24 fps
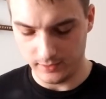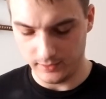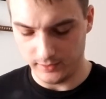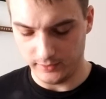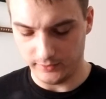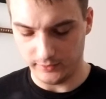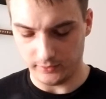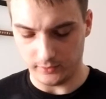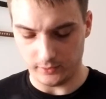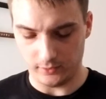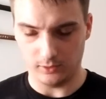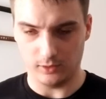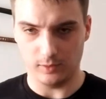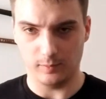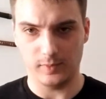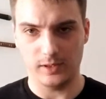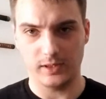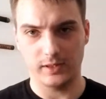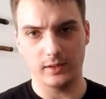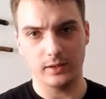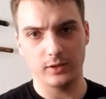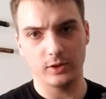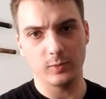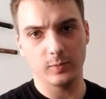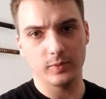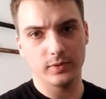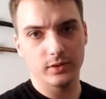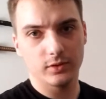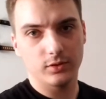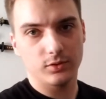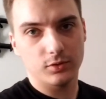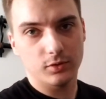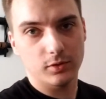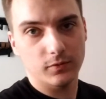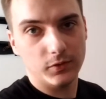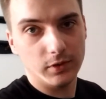So I'm not 100%
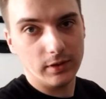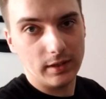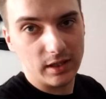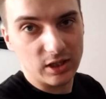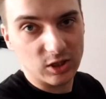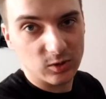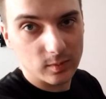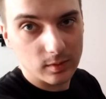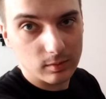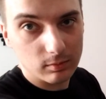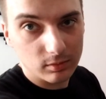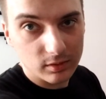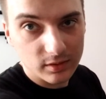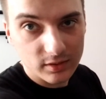sure if you guys will be able to